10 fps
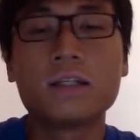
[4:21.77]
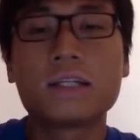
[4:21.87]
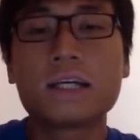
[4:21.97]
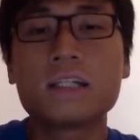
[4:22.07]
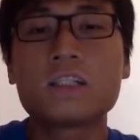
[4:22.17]

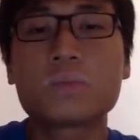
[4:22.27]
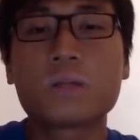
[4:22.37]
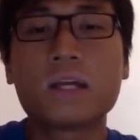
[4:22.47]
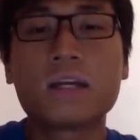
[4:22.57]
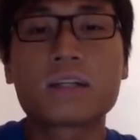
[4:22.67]
Tennis
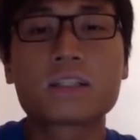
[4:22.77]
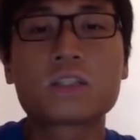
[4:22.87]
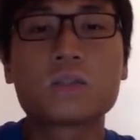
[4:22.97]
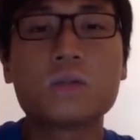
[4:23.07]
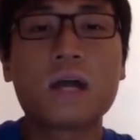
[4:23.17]
players
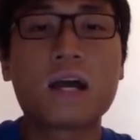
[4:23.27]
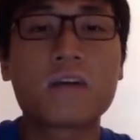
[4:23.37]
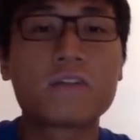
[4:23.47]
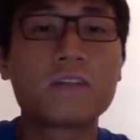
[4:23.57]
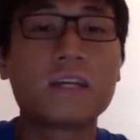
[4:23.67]
do
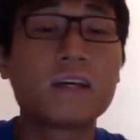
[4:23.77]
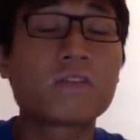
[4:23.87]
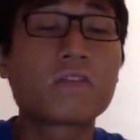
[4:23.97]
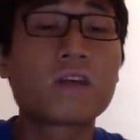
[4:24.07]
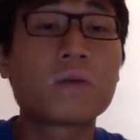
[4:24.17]
have their
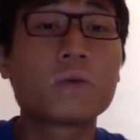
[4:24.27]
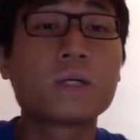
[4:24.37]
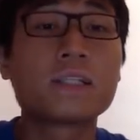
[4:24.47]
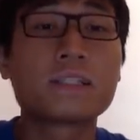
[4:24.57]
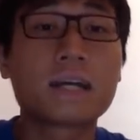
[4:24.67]

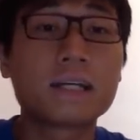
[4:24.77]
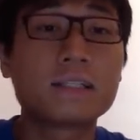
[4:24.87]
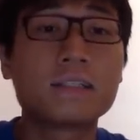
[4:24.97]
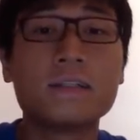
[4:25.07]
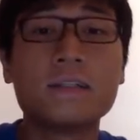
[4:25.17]
favorite site.